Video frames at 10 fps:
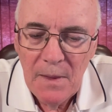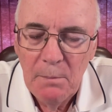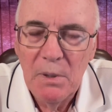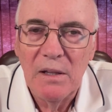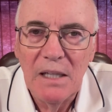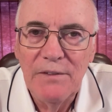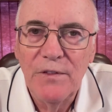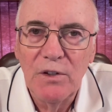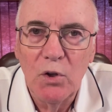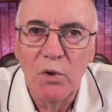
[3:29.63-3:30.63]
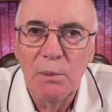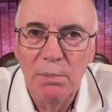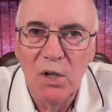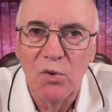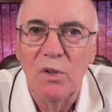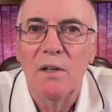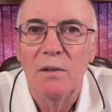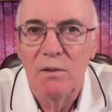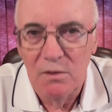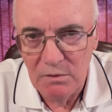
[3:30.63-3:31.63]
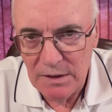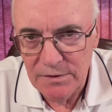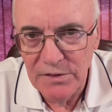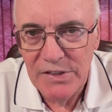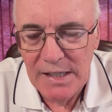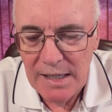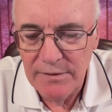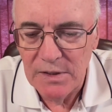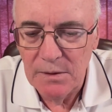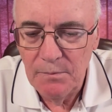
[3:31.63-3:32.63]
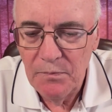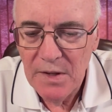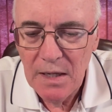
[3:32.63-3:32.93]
but left their own abode, referencing heaven,